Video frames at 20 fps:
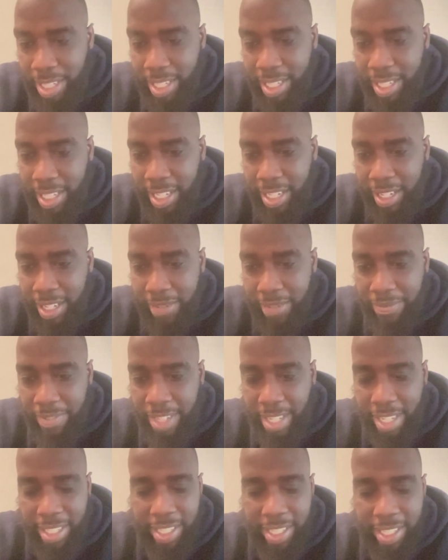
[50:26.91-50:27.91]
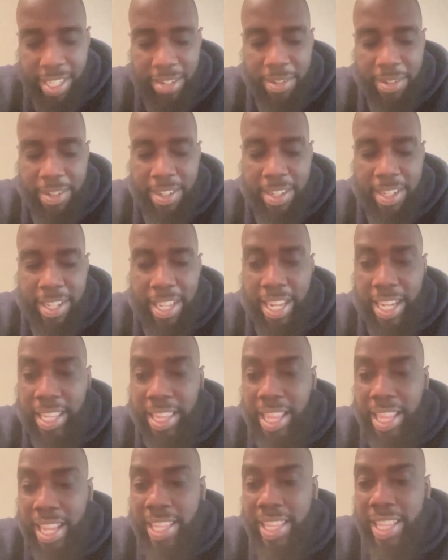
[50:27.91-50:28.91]
And, and if there's any,
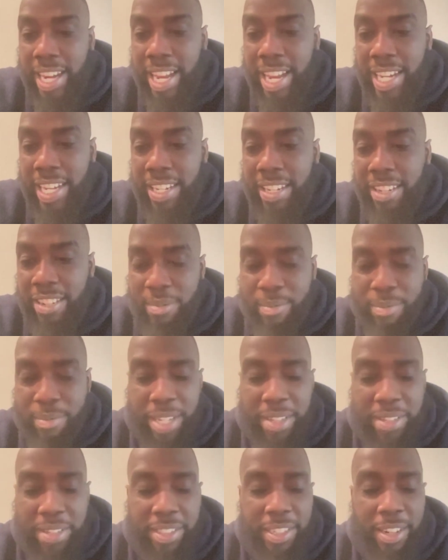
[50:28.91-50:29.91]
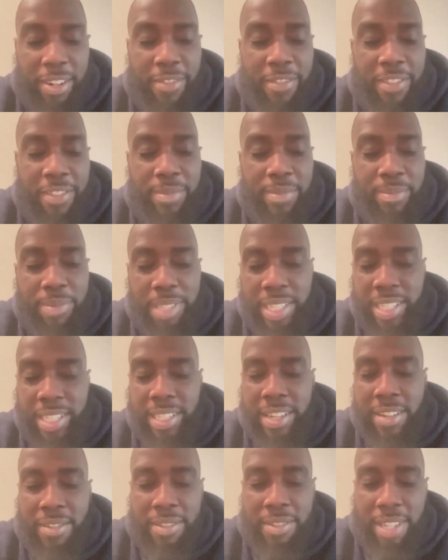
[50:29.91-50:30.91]
anything that I can do to be of service,
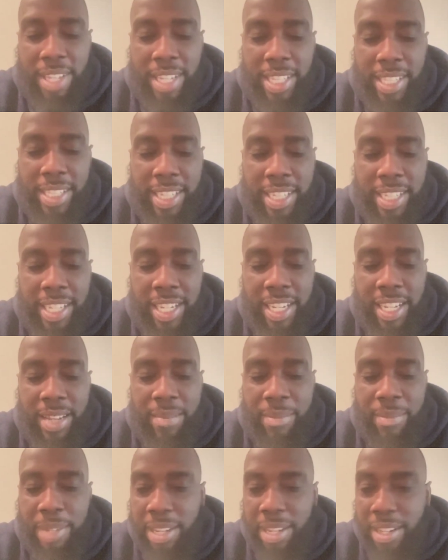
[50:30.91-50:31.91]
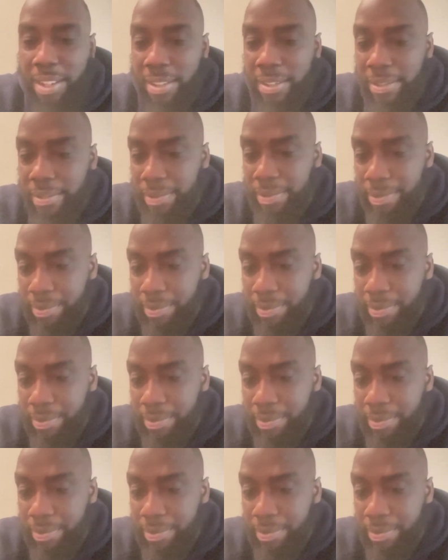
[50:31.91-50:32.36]
please don't hesitate to let me know.